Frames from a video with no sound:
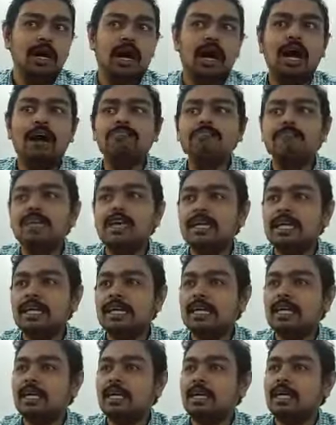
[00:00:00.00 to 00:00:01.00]
After
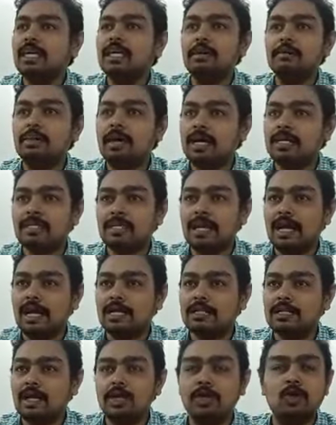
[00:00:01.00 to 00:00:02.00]
attending income tax
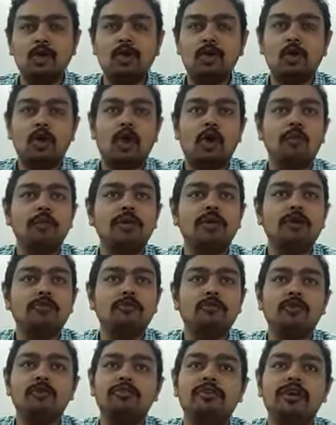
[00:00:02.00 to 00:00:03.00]
class, I don't know how many
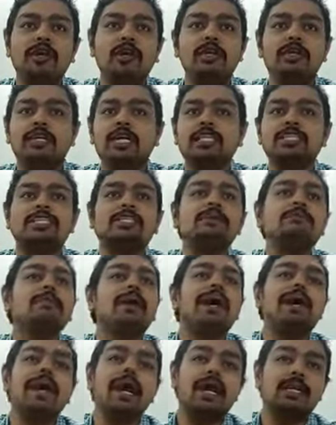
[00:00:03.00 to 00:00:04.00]
of you even touched the
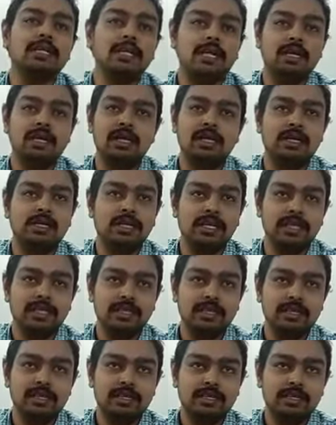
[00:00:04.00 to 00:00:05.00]
Bar Act and learnt it.